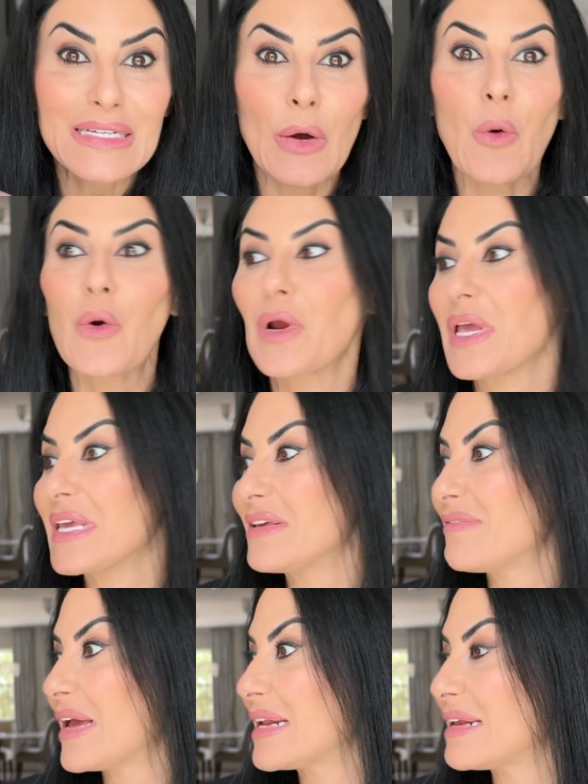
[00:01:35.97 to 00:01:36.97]
or
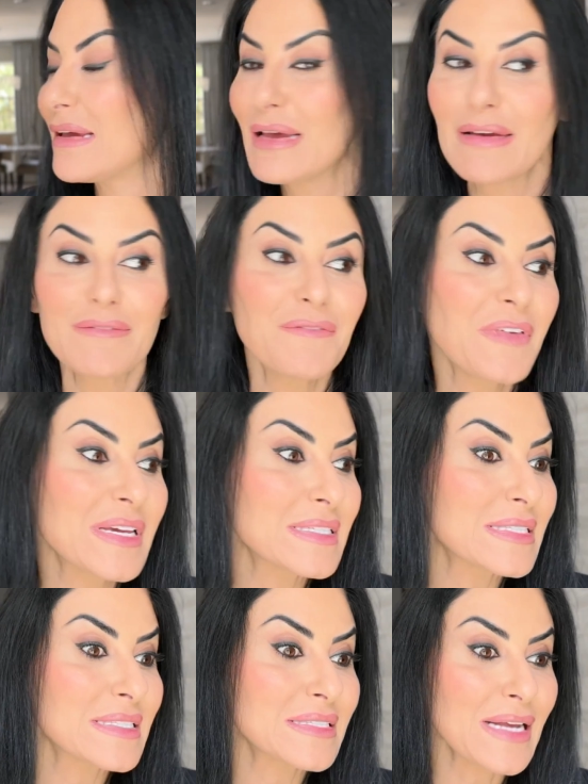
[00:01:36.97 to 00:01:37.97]
even
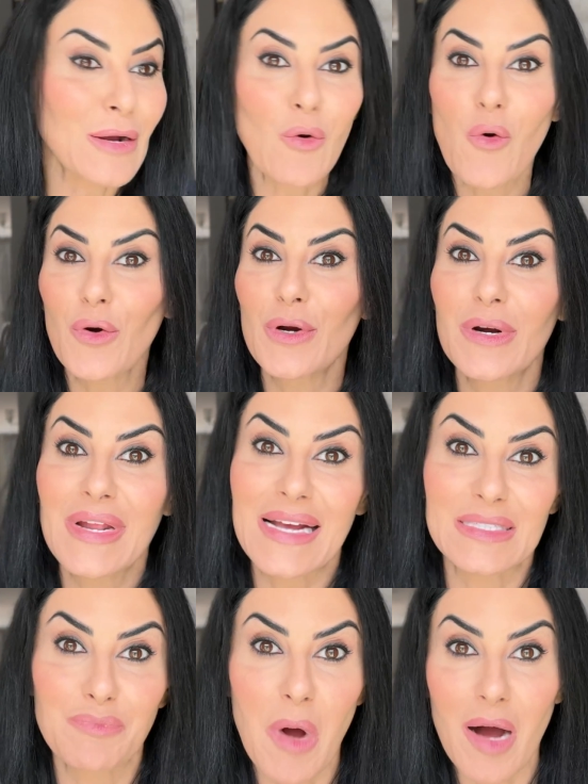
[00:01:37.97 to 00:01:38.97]
fix a corner that's
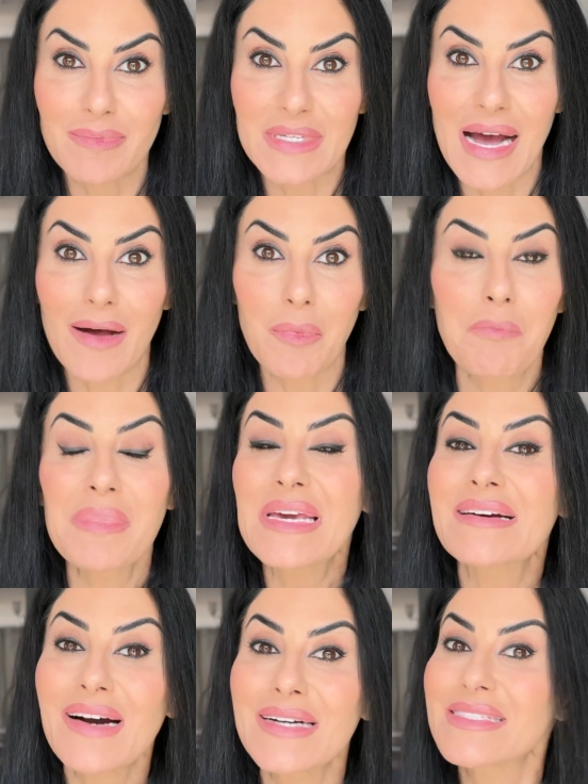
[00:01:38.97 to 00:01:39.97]
popped out,
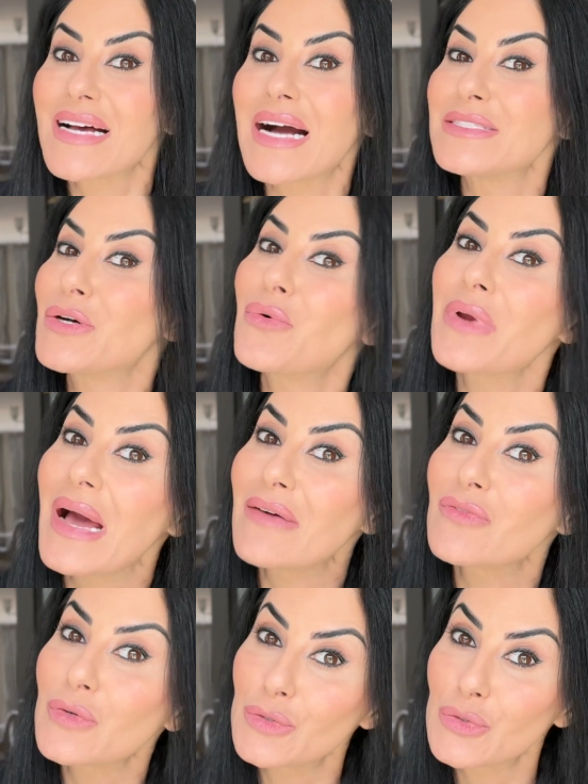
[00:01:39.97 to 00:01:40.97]
because I don't have
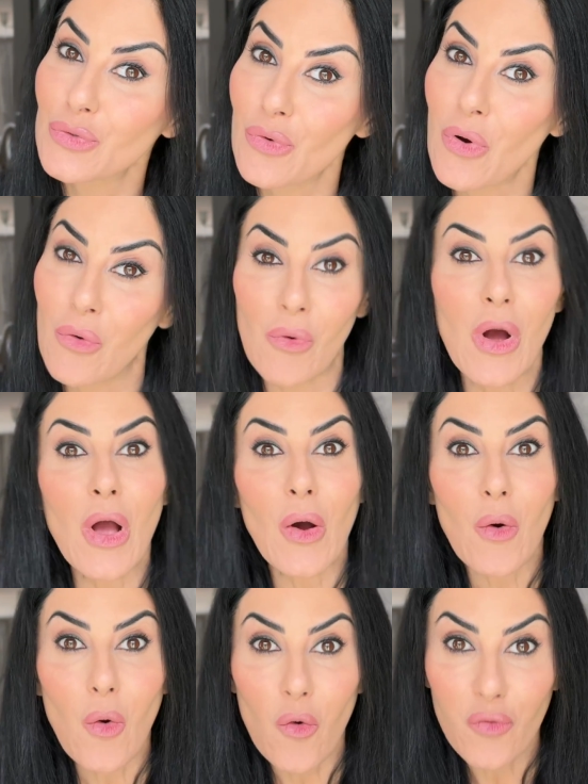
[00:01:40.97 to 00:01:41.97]
control
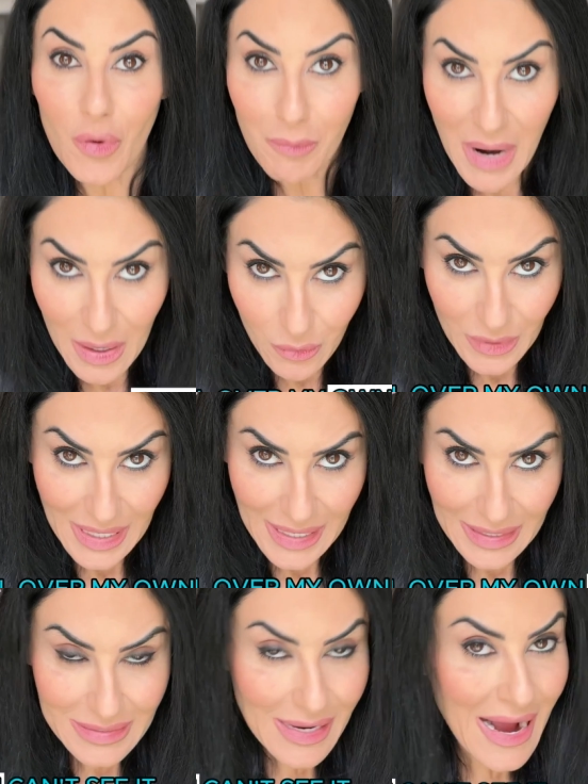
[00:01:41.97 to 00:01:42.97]
over my own
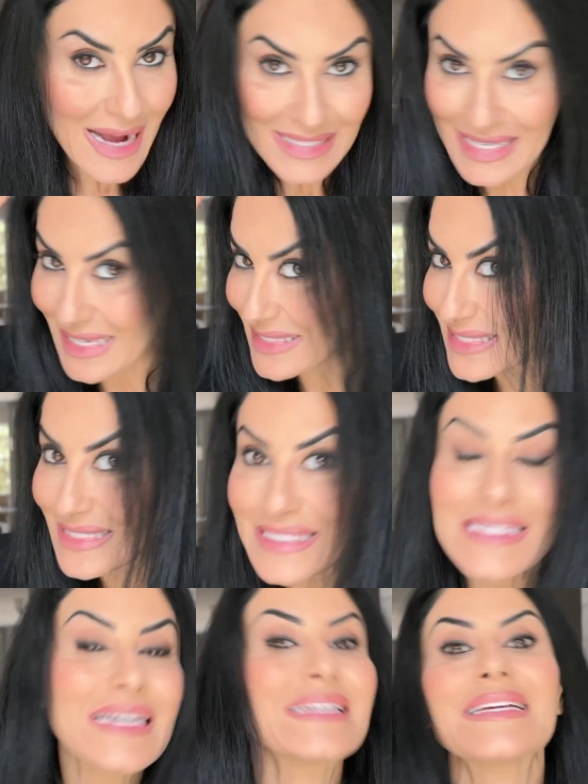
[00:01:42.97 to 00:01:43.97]
head. I can't see
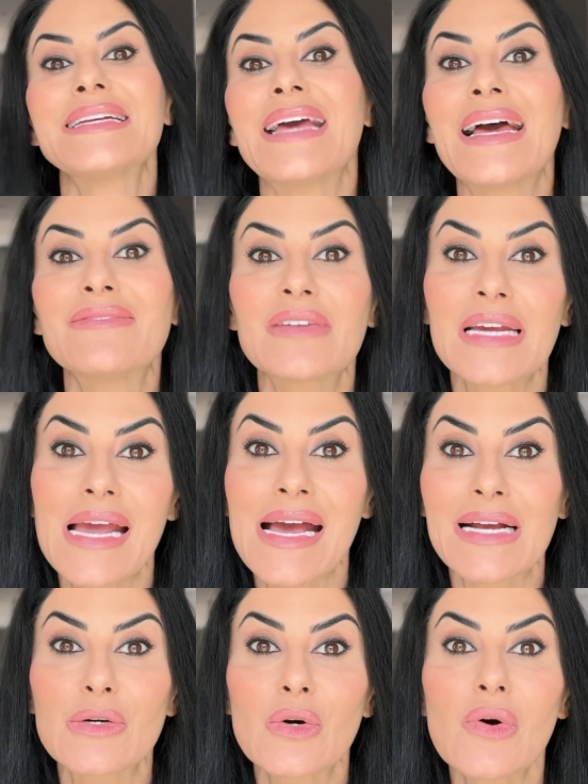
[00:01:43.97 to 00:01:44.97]
it in every
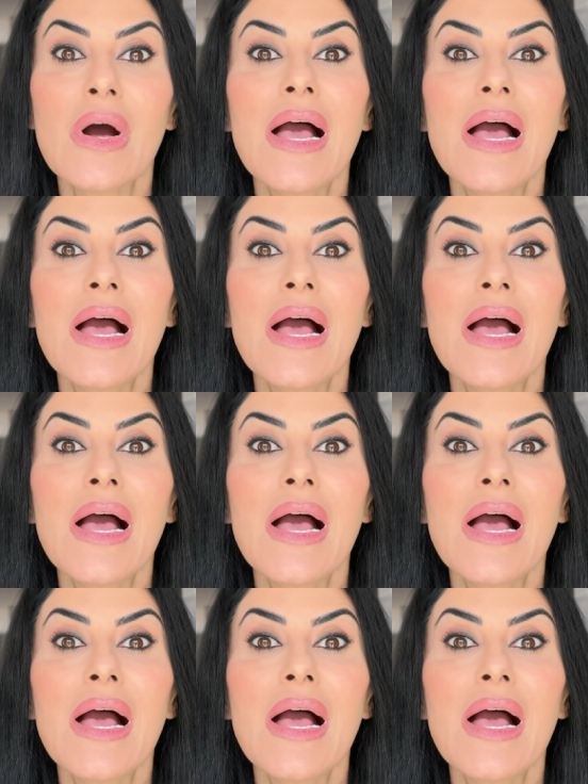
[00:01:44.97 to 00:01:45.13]
angle,